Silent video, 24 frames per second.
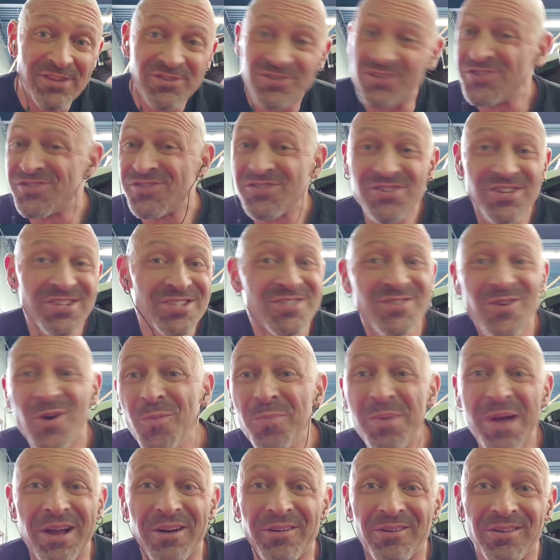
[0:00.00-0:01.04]
She should just know
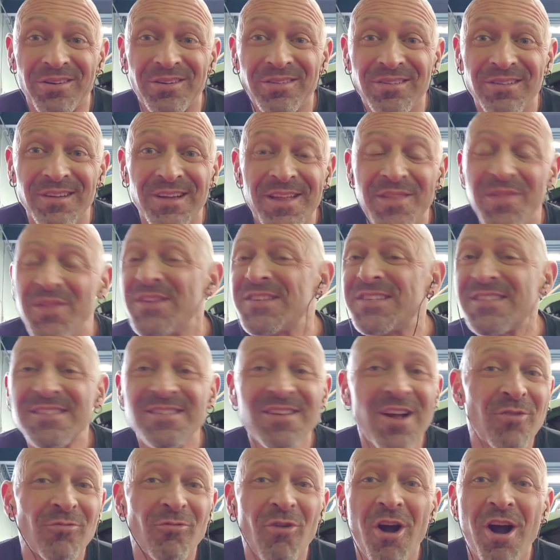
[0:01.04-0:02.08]
better. This is
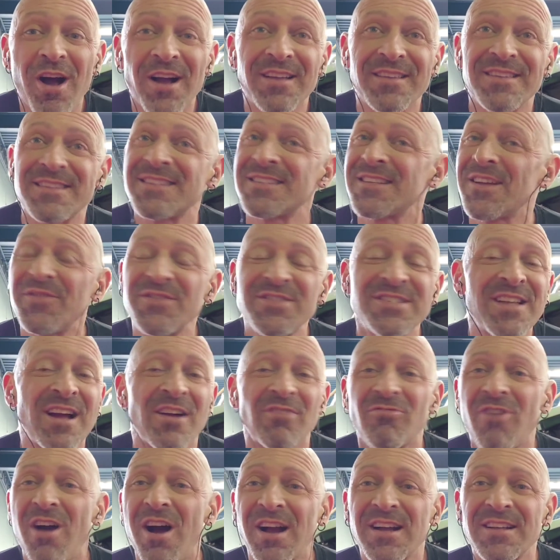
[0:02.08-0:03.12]
not rocket, this stuff is
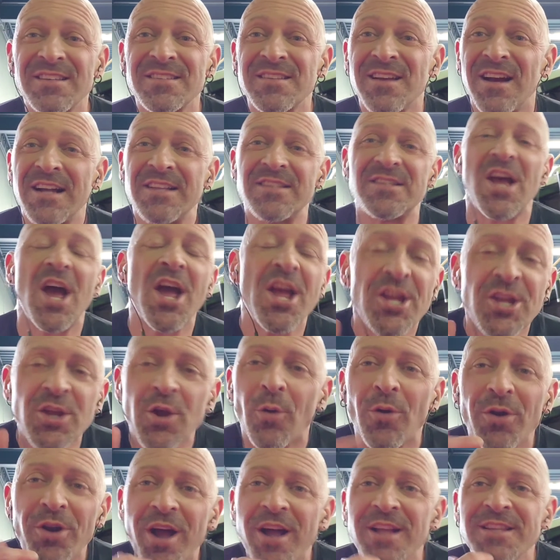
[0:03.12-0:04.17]
not rocket science.
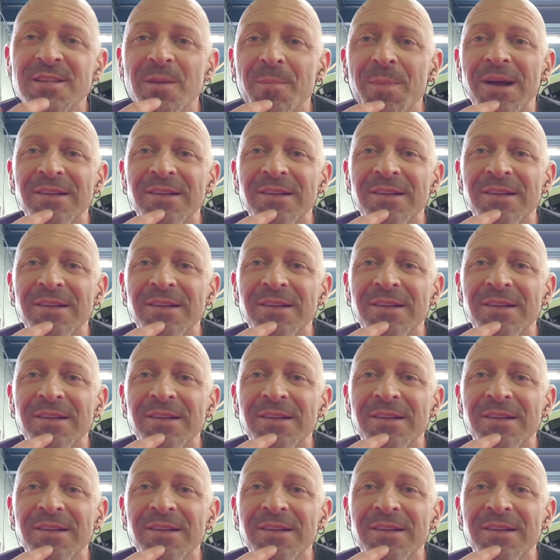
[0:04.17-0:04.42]
You're not